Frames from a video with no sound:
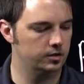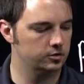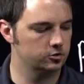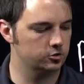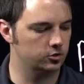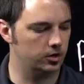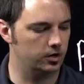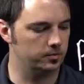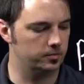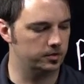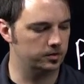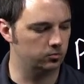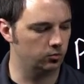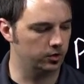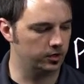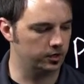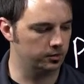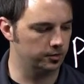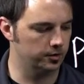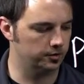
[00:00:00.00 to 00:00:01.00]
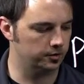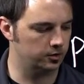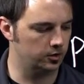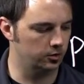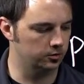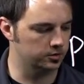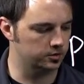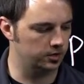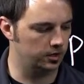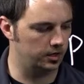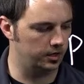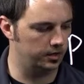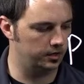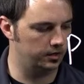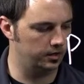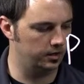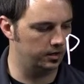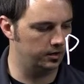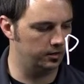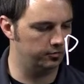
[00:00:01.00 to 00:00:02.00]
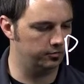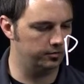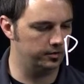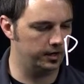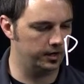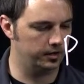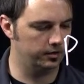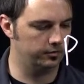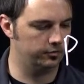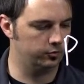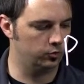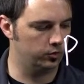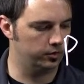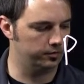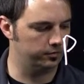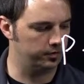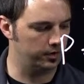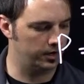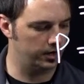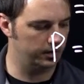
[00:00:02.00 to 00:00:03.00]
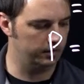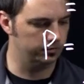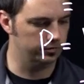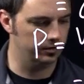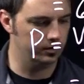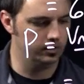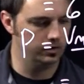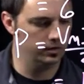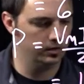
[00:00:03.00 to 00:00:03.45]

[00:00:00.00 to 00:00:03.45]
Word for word: so I'd be working with cosine of negative 45,